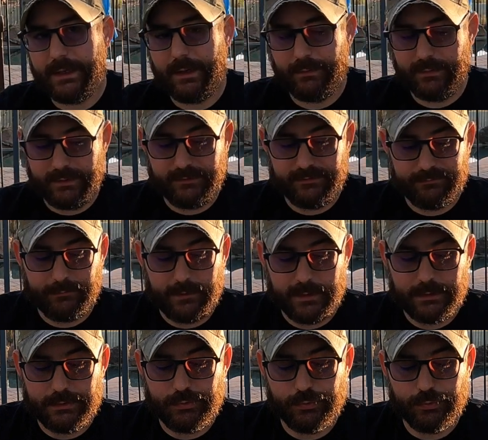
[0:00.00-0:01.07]
now is
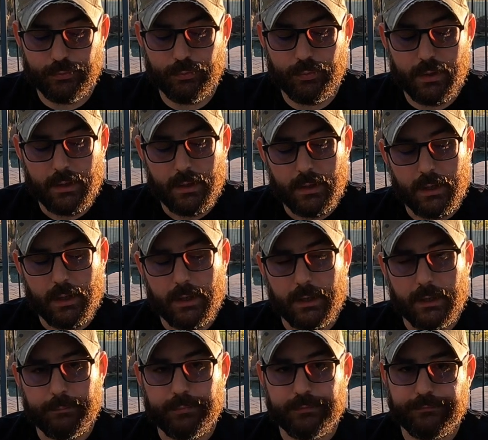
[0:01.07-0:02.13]
my new
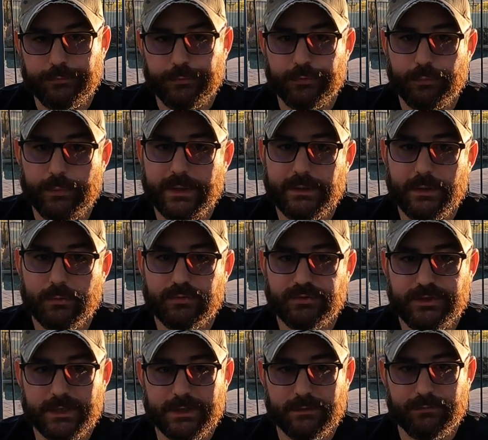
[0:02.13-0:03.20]
uh, preferred radio to
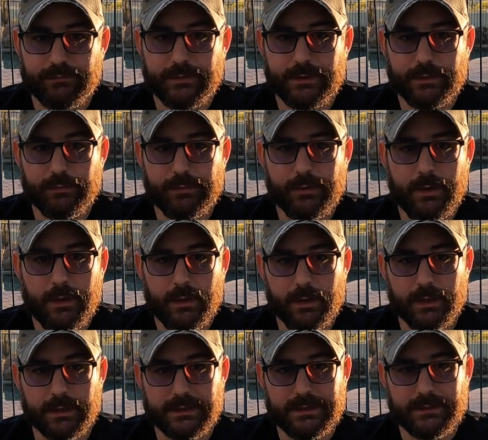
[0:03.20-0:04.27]
take in the field,
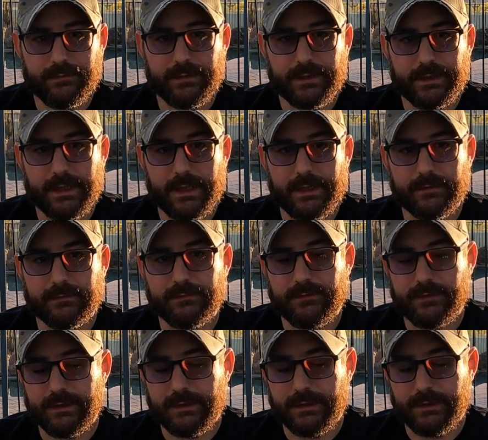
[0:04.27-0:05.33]
uh, given that it has
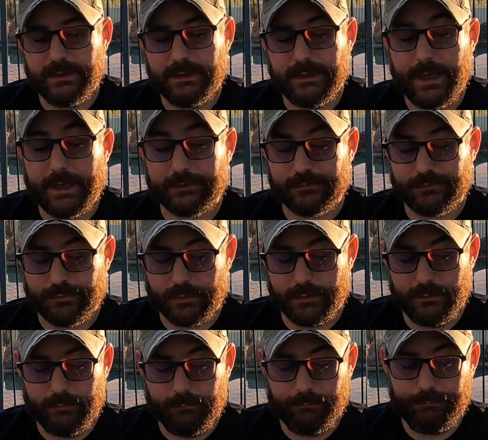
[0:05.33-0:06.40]
the, the
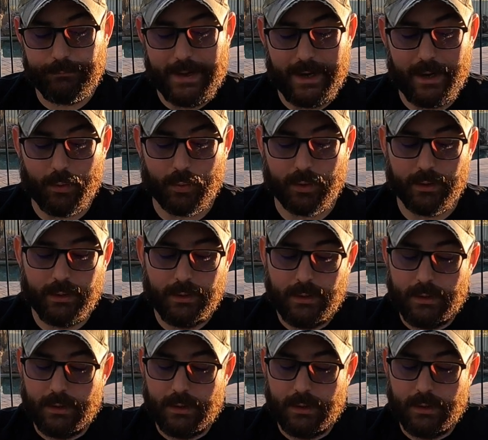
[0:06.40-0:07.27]
extra power,